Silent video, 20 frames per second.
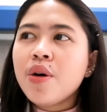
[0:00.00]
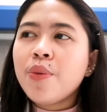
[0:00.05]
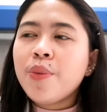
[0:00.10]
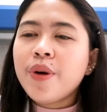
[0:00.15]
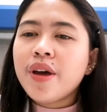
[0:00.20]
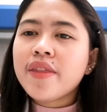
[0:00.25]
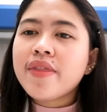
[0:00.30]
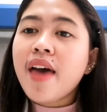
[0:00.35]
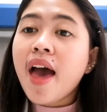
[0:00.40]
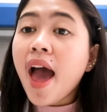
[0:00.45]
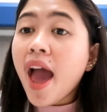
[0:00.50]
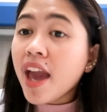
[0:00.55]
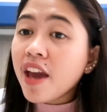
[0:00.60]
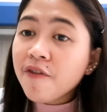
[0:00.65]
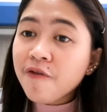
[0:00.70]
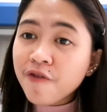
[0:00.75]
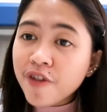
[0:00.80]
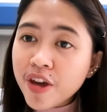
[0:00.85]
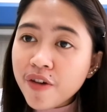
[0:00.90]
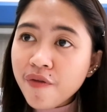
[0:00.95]
with high
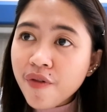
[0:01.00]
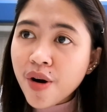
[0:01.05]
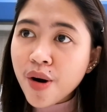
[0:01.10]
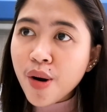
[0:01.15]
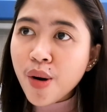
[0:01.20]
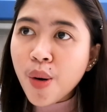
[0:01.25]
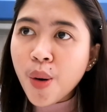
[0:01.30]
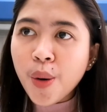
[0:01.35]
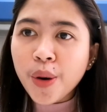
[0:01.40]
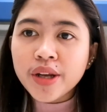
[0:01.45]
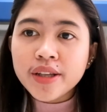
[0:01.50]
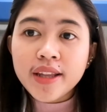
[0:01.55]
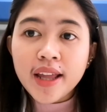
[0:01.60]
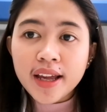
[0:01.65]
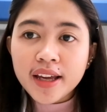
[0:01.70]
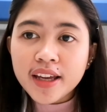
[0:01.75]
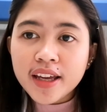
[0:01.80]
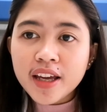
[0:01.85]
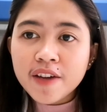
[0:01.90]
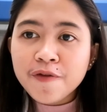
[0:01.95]
fever or
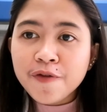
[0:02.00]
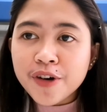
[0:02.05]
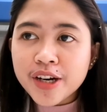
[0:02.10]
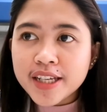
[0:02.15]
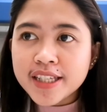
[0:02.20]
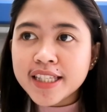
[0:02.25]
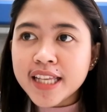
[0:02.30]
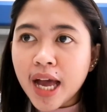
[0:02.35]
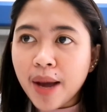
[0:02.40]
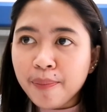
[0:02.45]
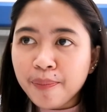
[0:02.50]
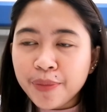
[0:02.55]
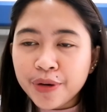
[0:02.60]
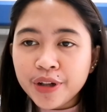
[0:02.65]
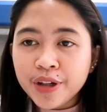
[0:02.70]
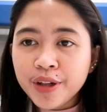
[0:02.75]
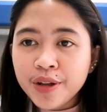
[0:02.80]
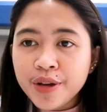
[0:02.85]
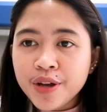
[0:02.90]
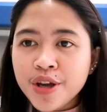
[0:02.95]
dengue, for
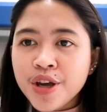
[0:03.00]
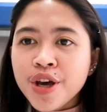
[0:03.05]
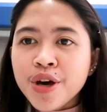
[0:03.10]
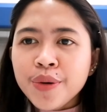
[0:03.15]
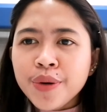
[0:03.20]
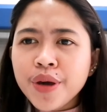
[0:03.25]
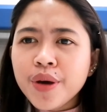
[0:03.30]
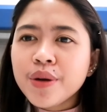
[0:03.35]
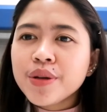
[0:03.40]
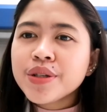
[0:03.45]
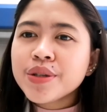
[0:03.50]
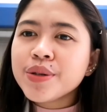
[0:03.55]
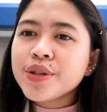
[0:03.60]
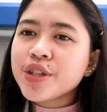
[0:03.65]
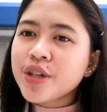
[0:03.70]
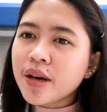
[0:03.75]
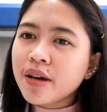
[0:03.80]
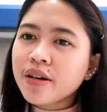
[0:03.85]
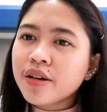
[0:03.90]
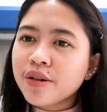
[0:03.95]
example. We also
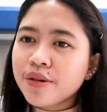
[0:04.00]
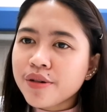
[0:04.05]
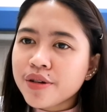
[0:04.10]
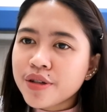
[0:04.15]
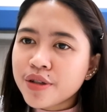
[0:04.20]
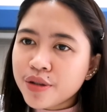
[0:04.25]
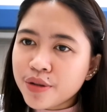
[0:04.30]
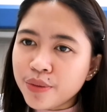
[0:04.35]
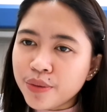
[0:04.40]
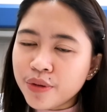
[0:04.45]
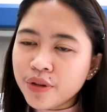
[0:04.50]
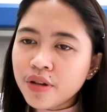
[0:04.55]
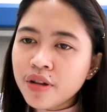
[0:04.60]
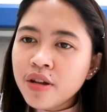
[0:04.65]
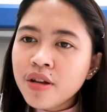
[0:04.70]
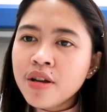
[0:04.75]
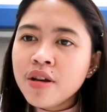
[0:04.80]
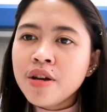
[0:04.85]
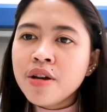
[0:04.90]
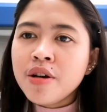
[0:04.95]
check your
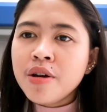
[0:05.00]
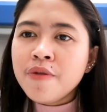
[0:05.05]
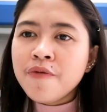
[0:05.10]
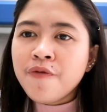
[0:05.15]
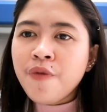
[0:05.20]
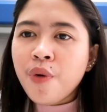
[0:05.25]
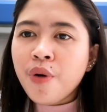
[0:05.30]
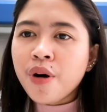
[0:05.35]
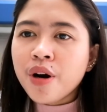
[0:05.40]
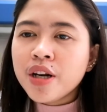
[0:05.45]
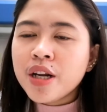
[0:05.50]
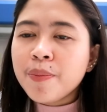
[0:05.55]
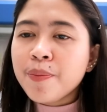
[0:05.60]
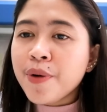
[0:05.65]
stool for the